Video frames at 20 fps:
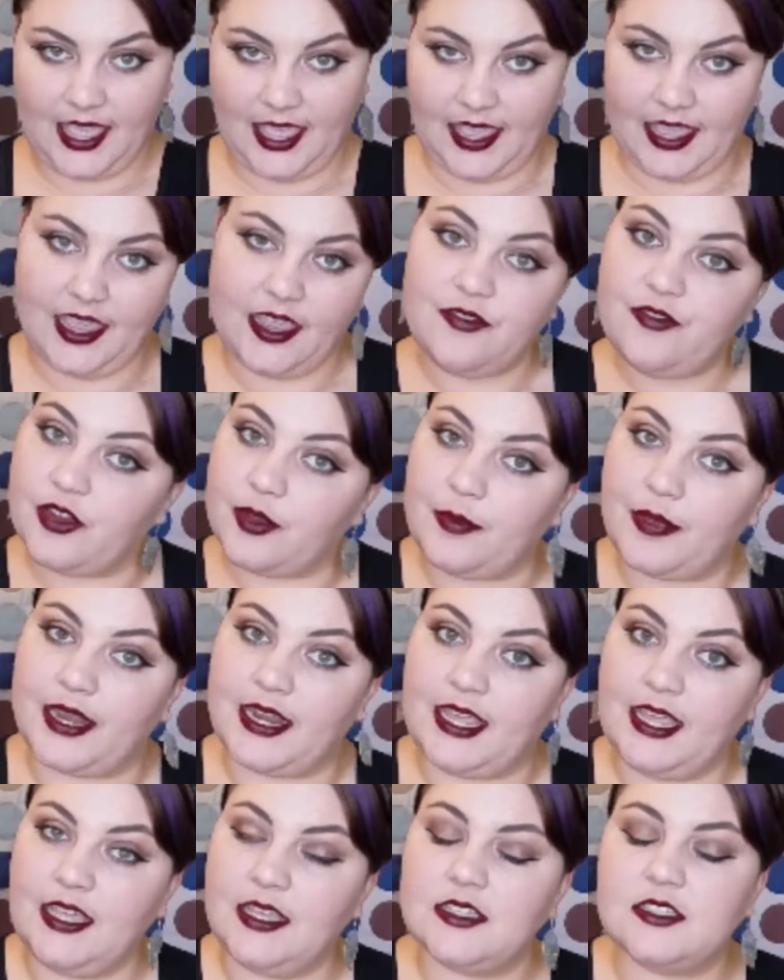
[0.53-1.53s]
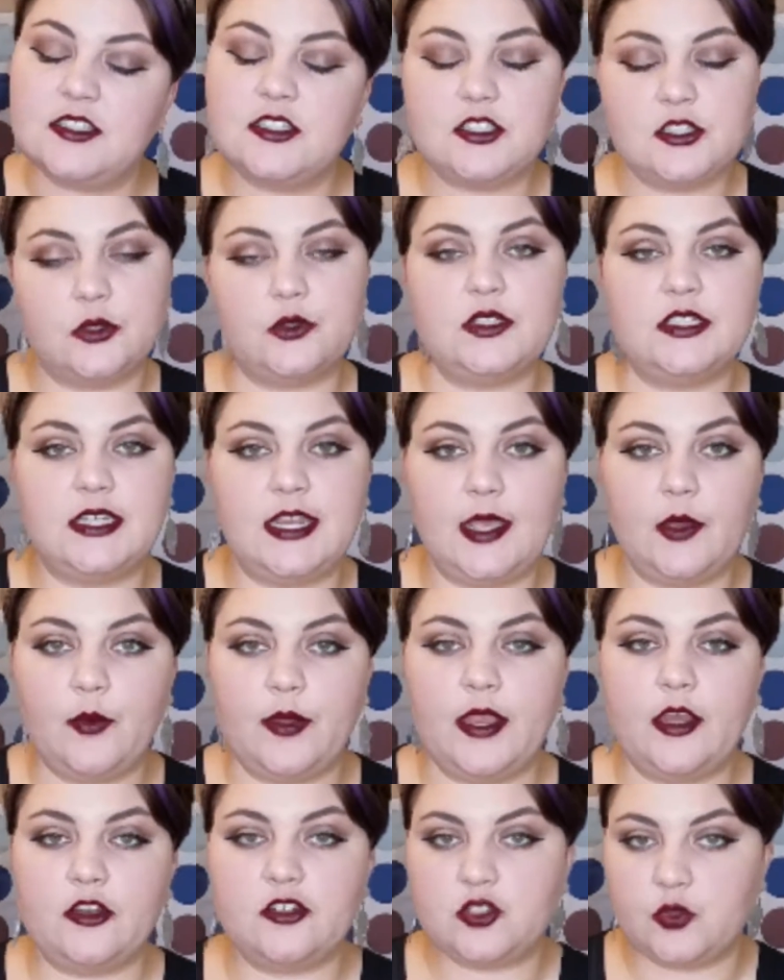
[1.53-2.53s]
Hey everybody, so today
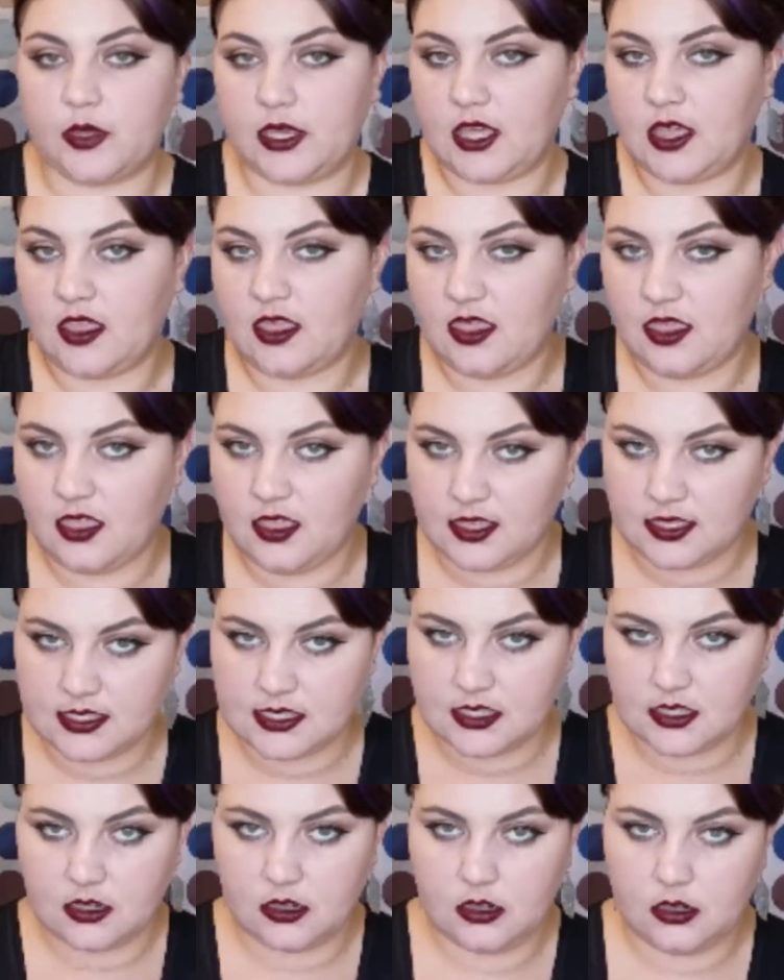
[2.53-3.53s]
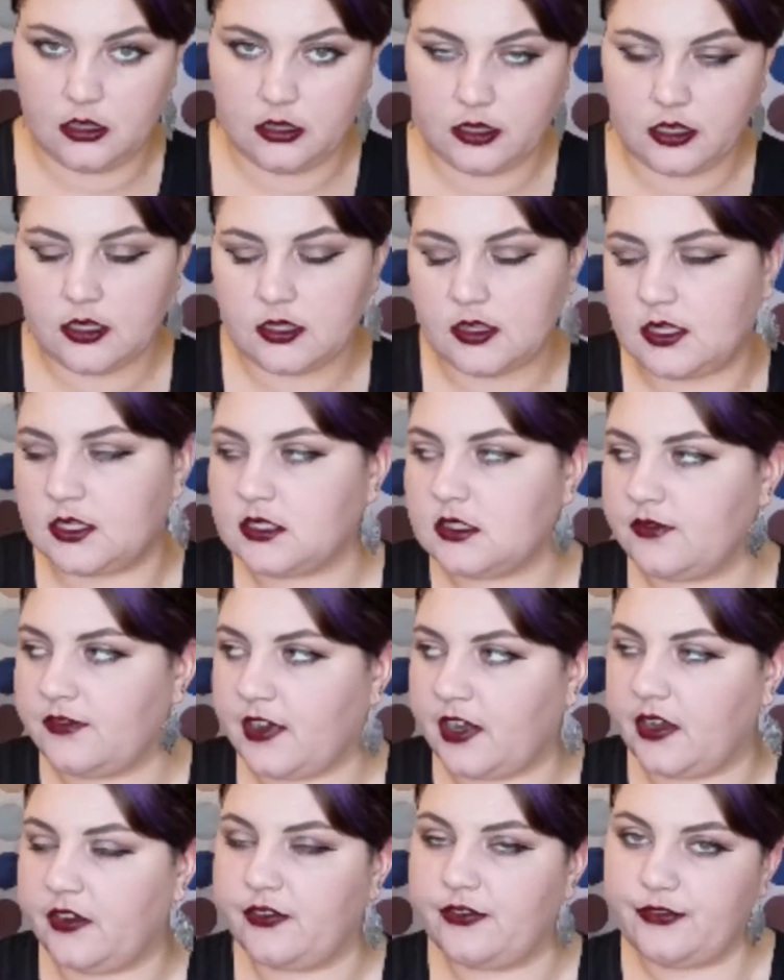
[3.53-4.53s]
we are doing this look, this
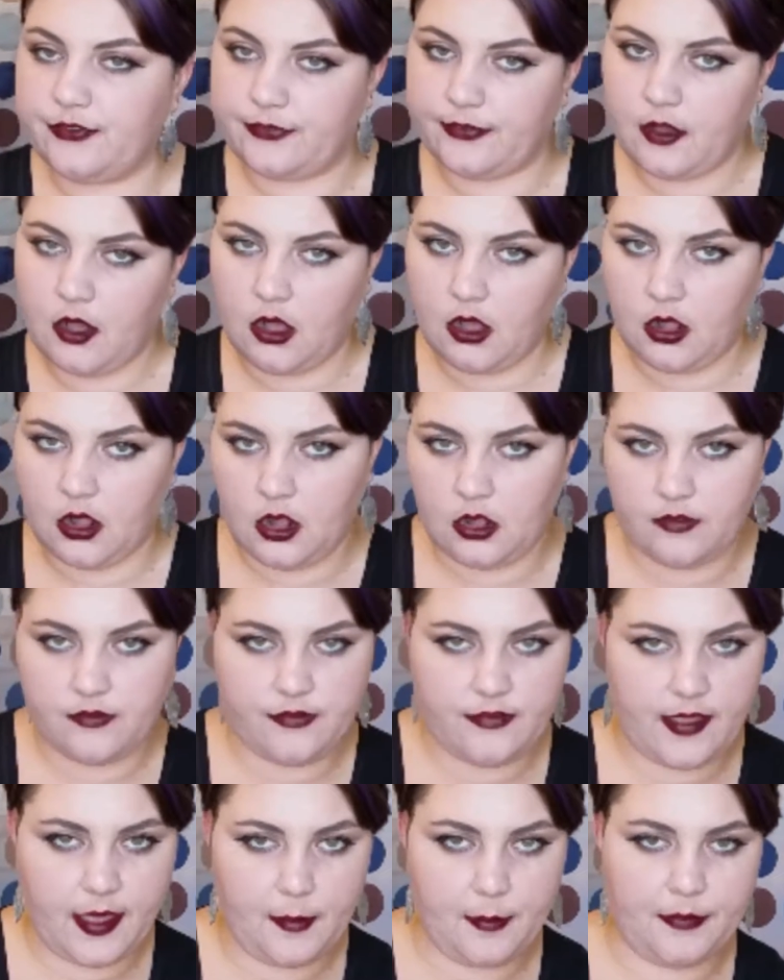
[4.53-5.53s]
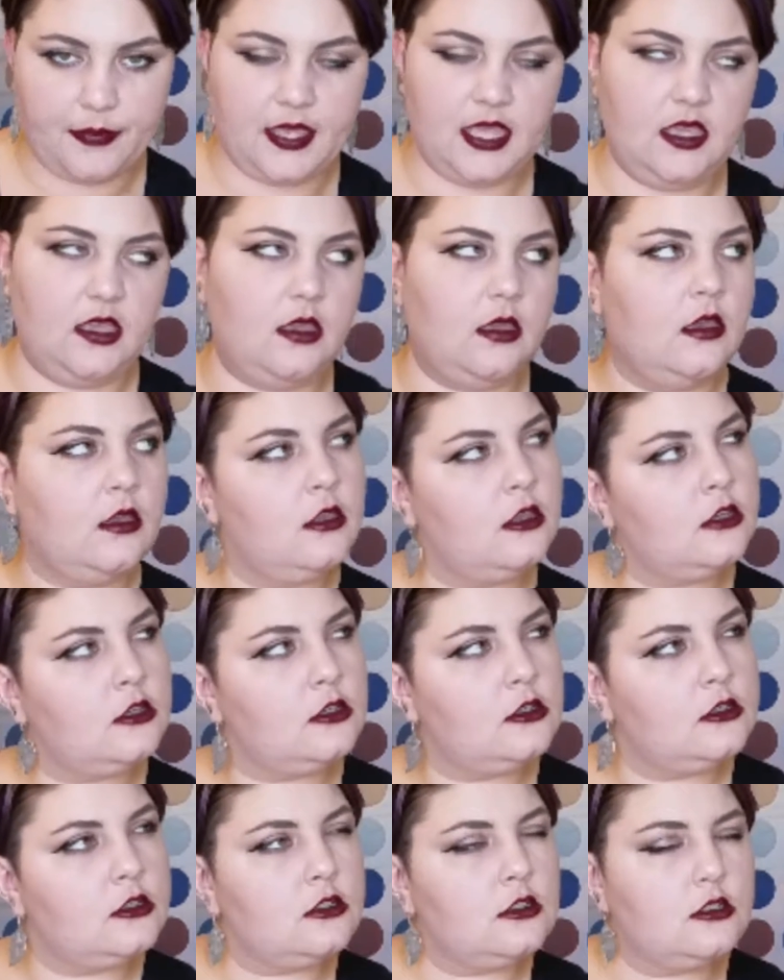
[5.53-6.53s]
very fall vampy
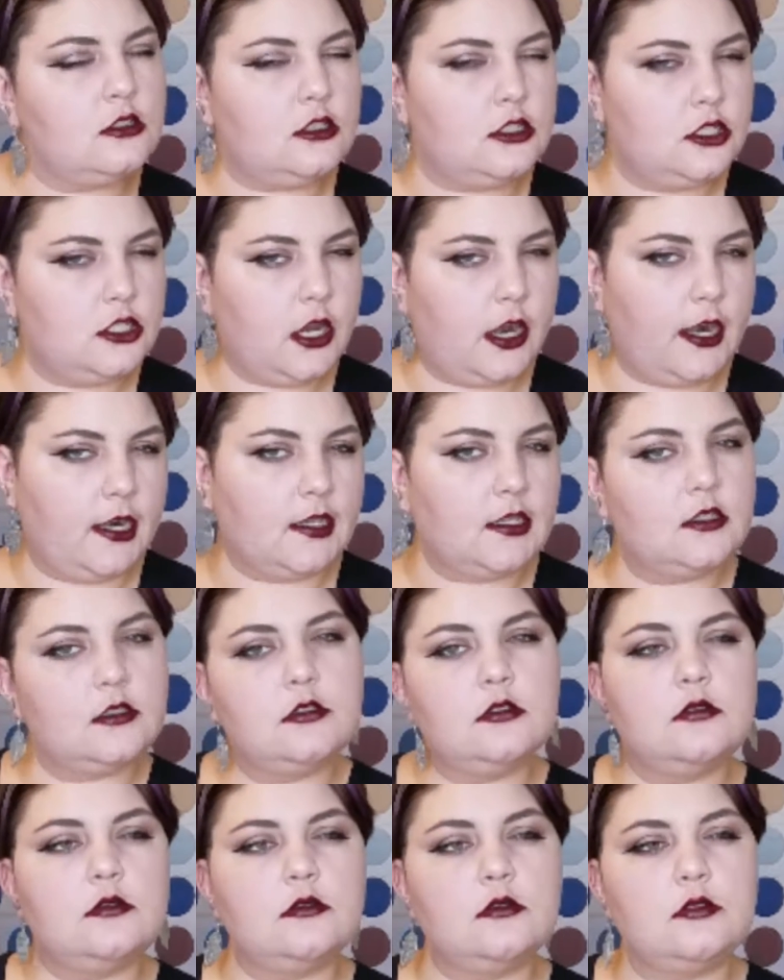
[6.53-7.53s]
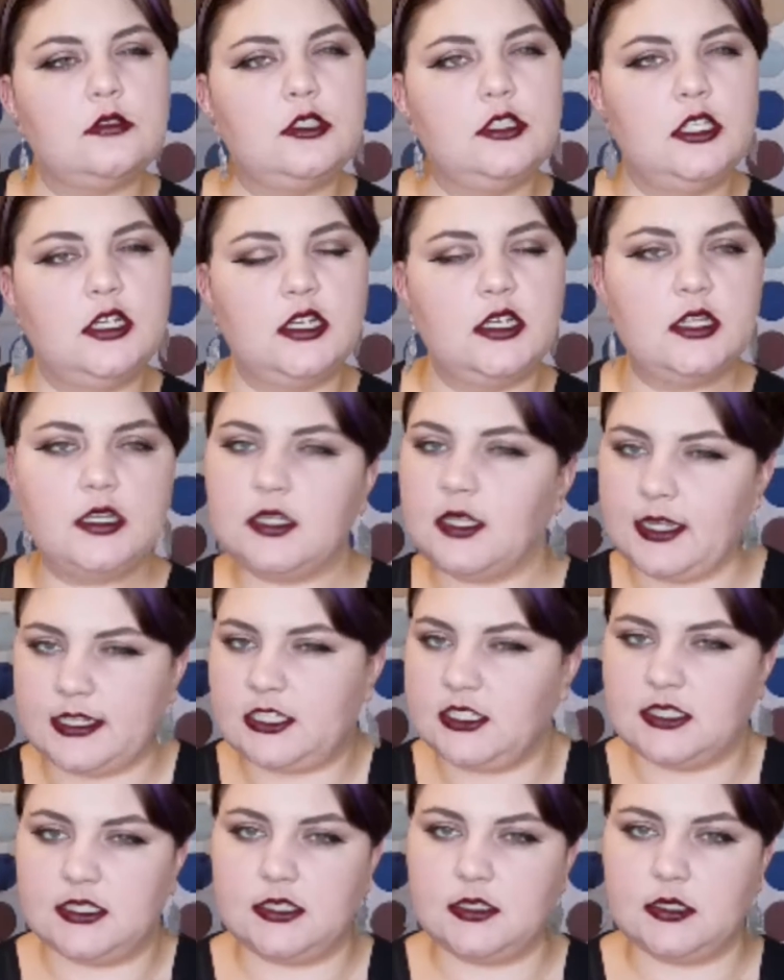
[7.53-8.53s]
dark look.
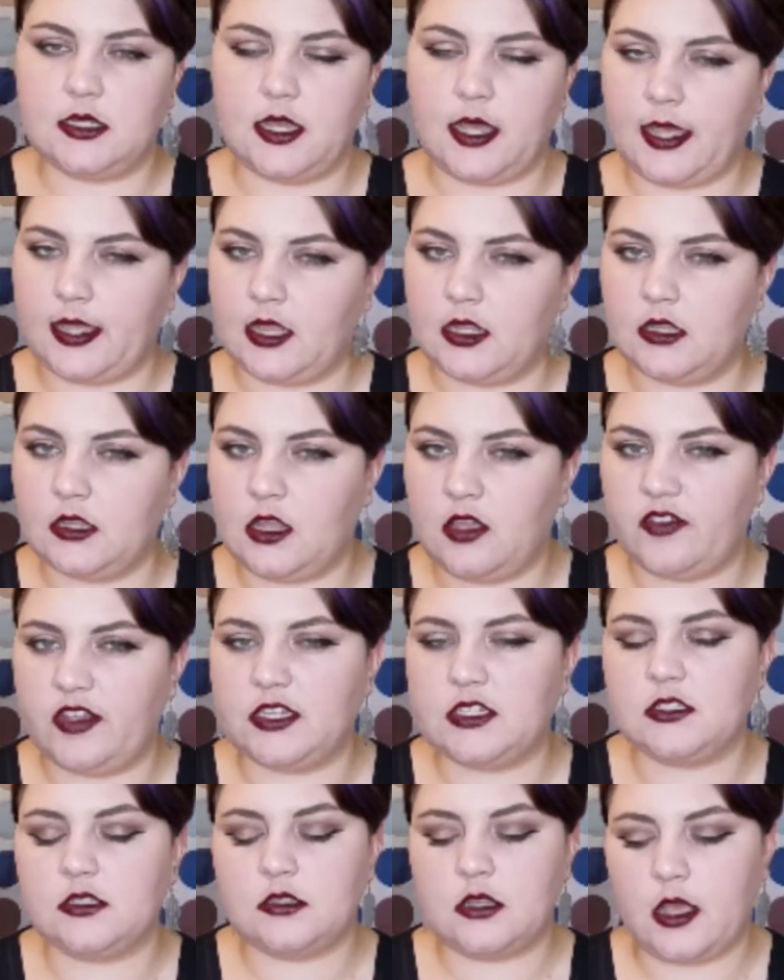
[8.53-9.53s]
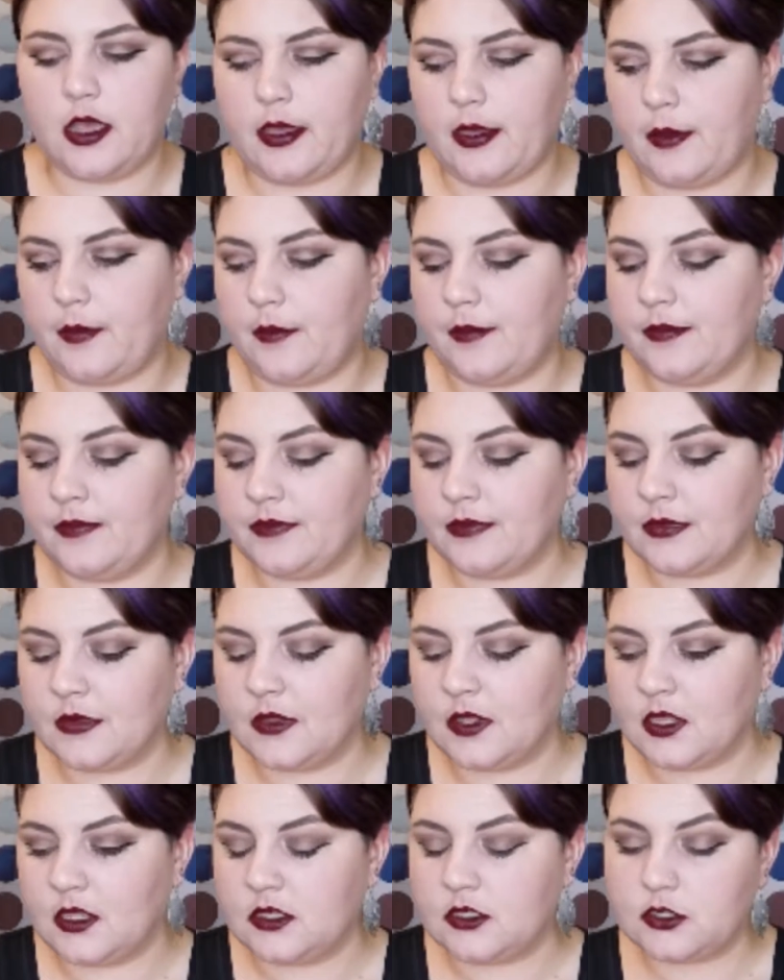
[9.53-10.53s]
I love it.
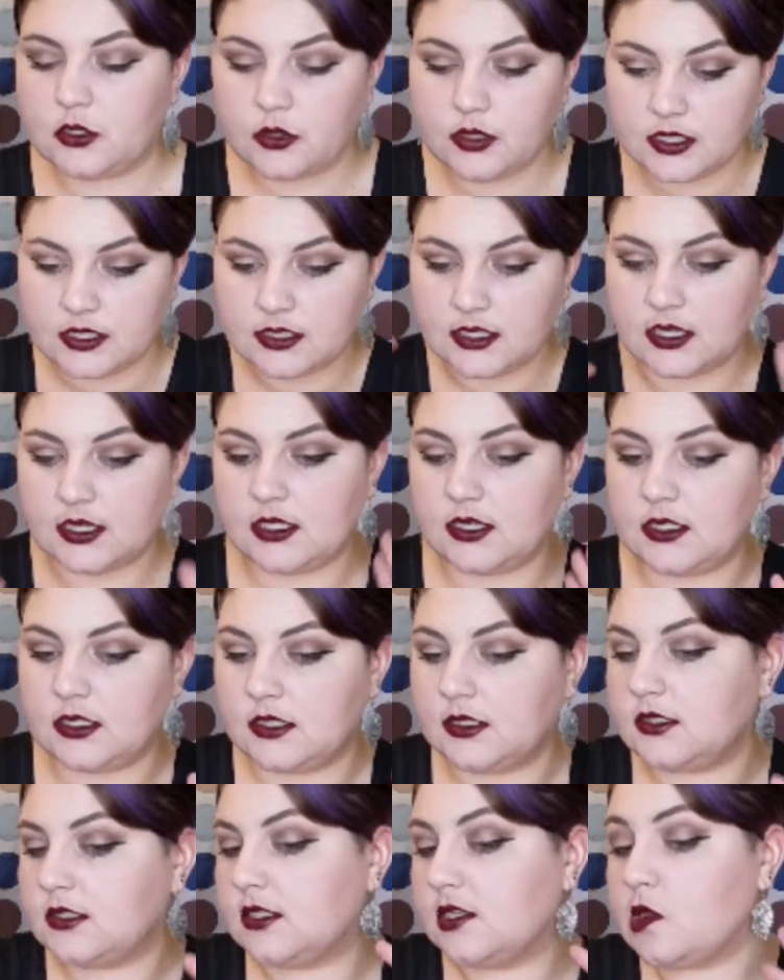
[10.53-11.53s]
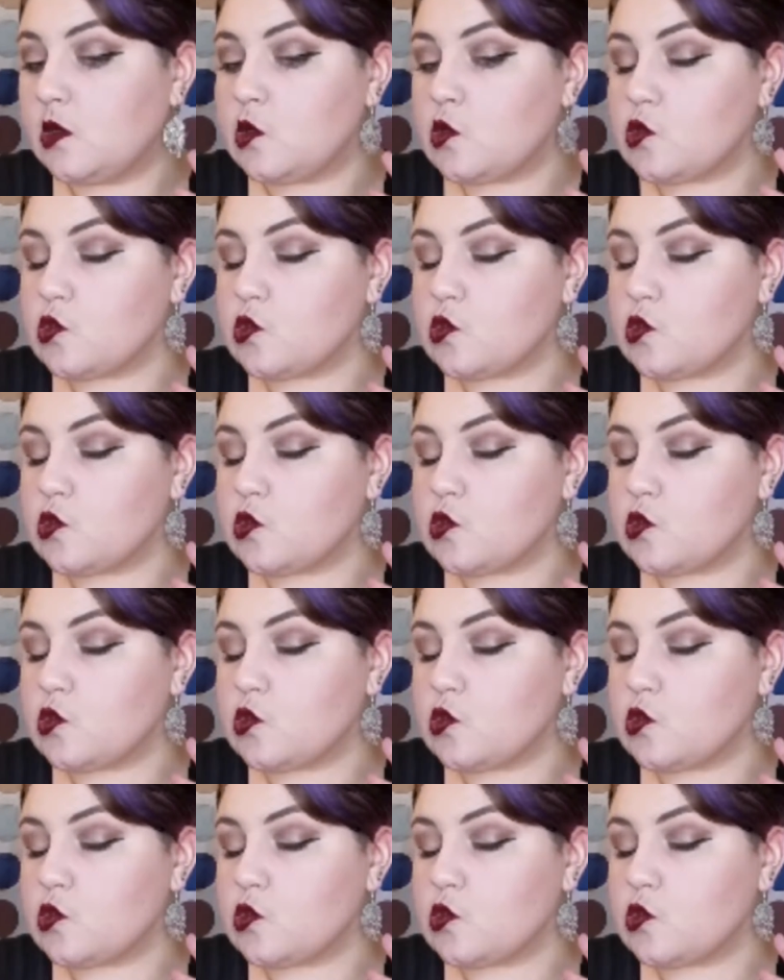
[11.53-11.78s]
So this is,